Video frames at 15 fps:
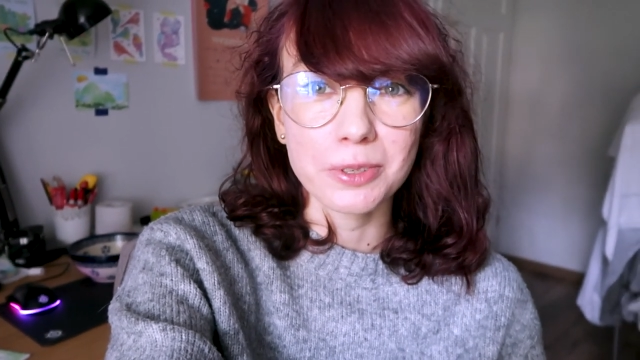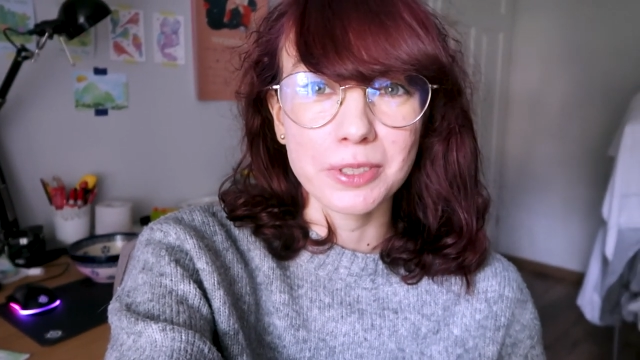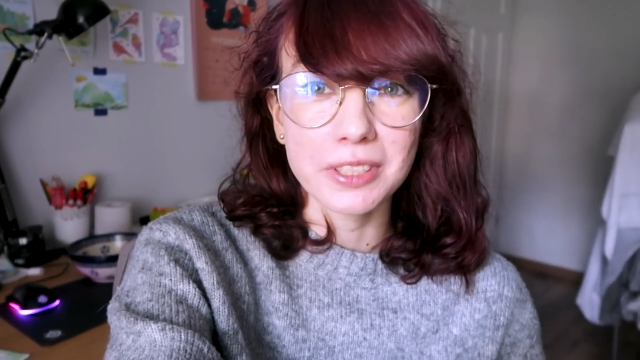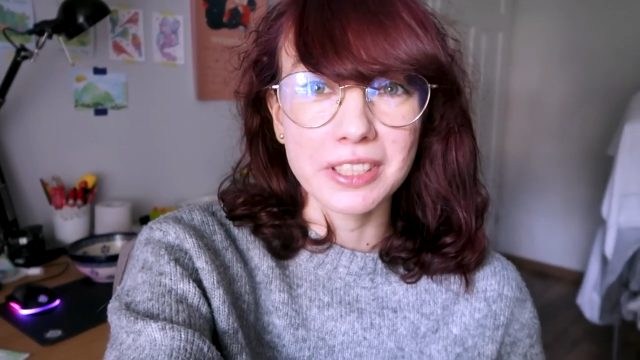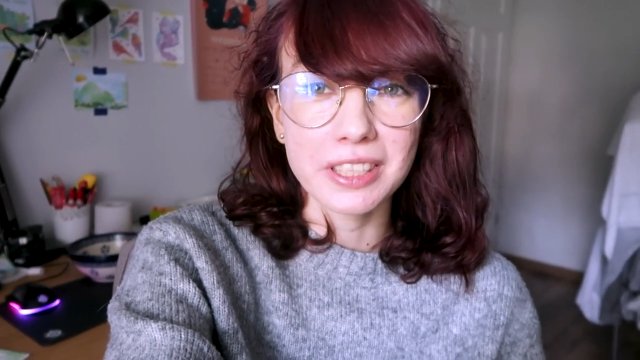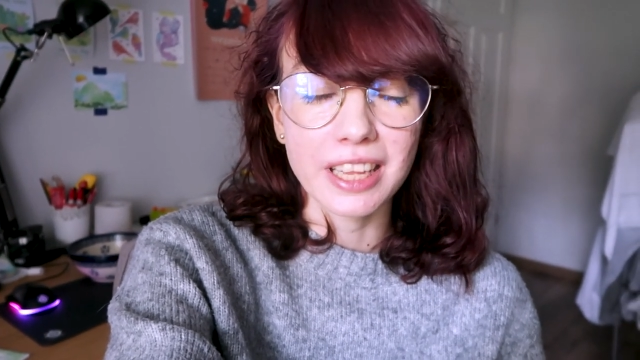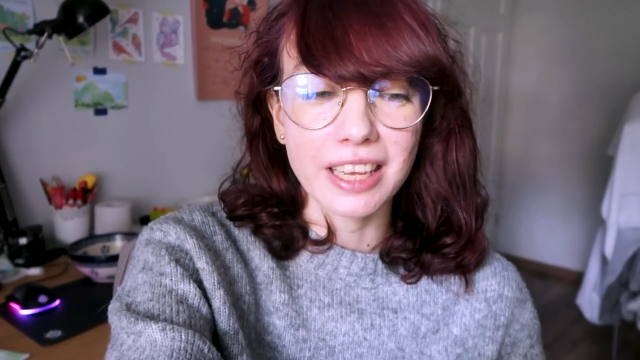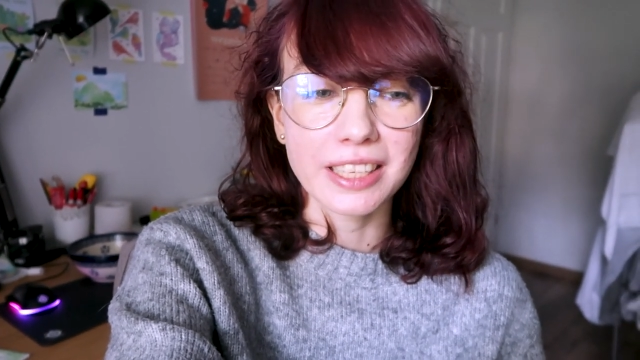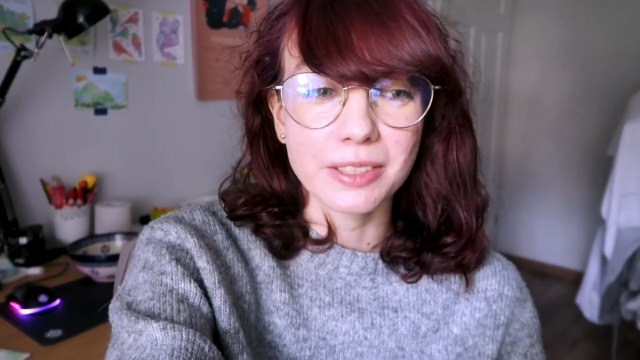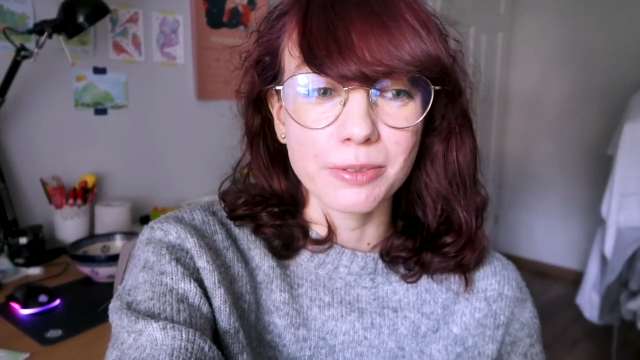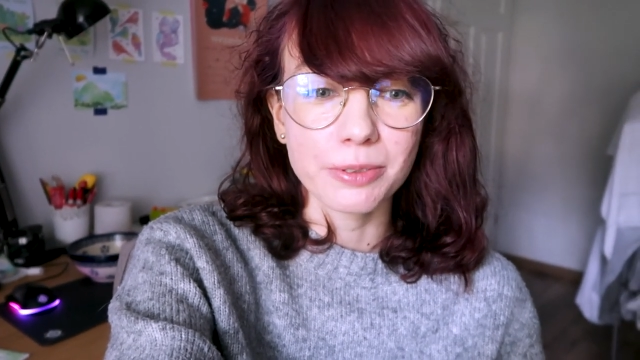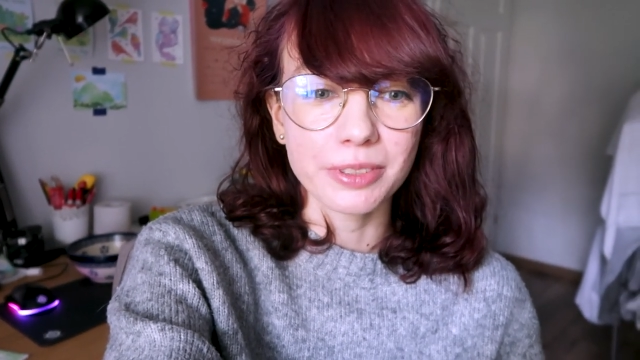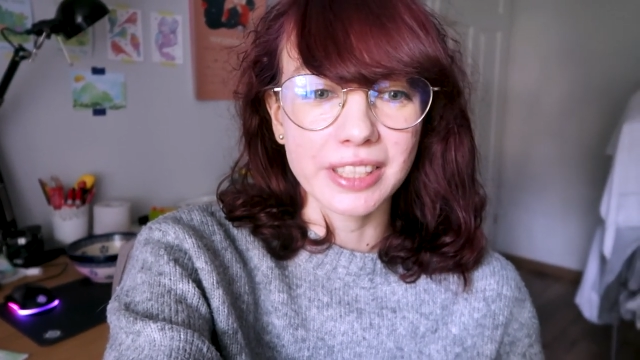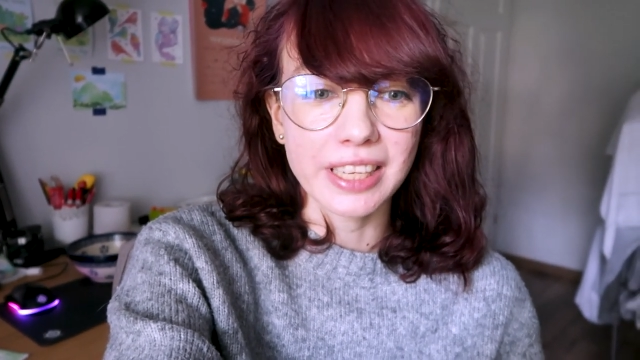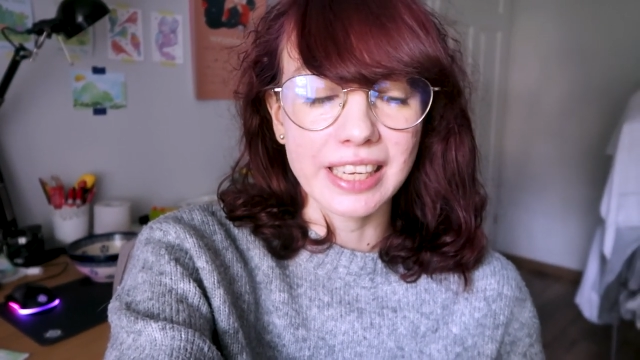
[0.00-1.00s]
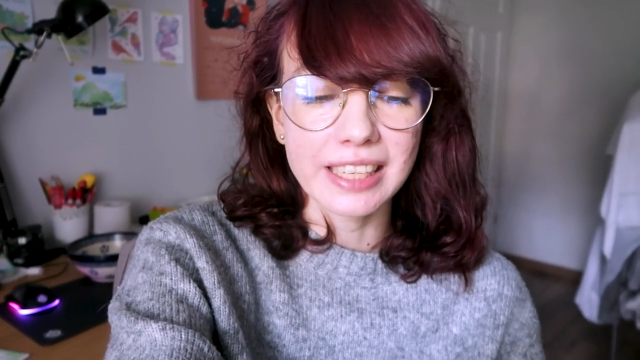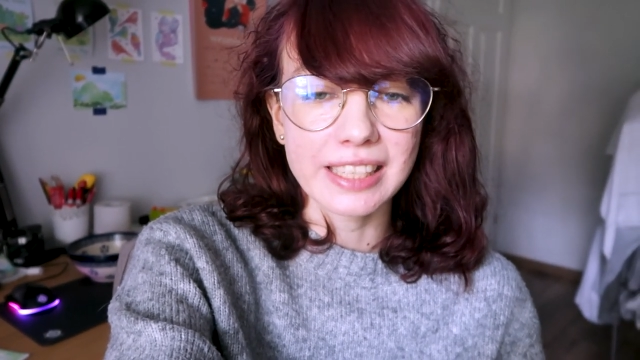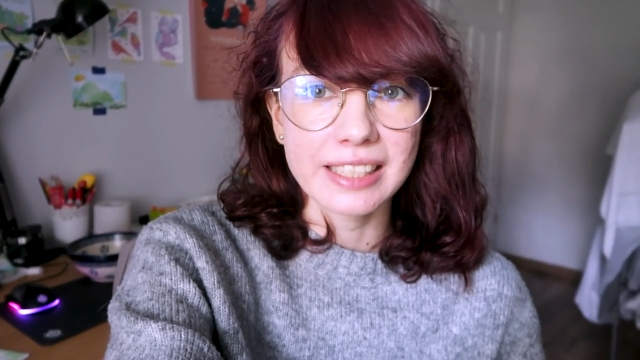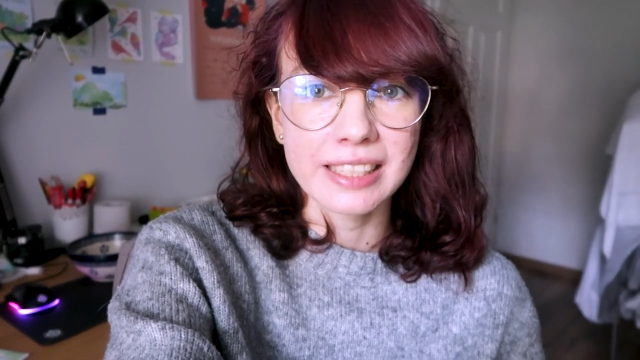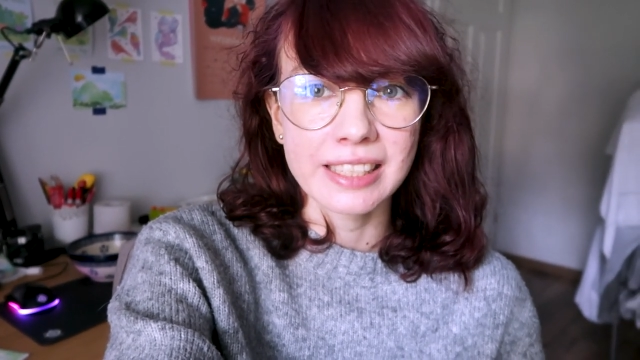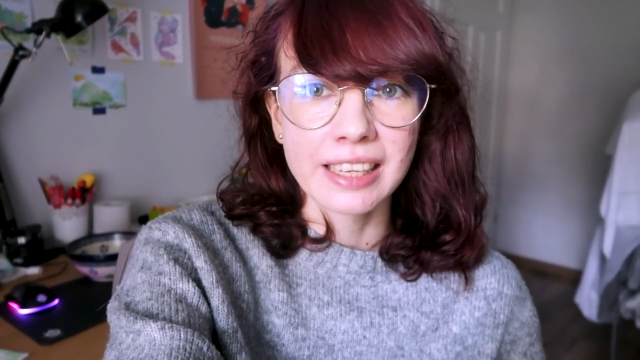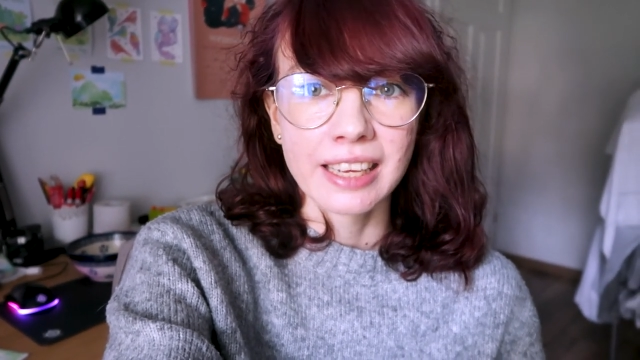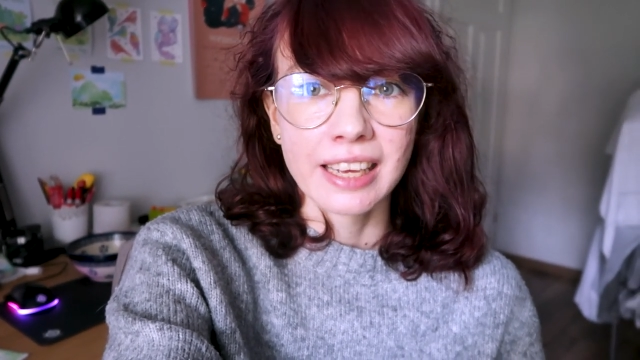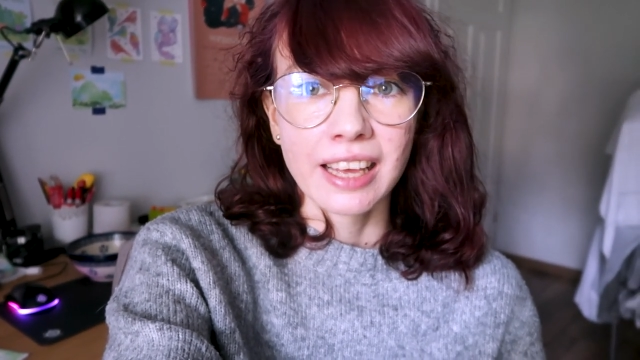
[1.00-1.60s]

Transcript: for the last few days.